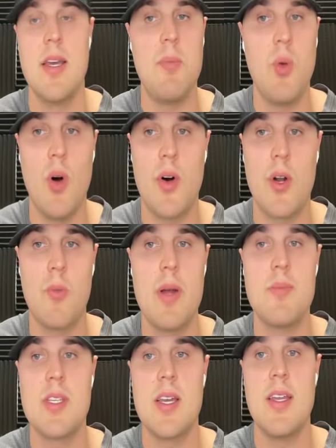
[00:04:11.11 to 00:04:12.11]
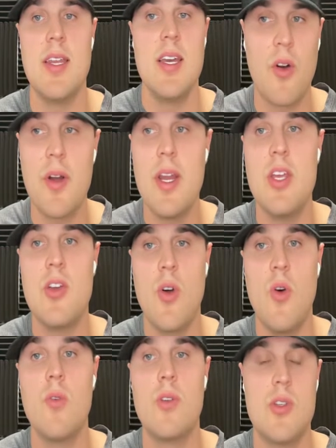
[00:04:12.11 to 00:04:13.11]
people on our website already
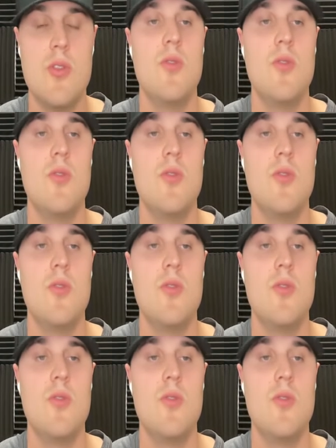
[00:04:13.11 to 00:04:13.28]
go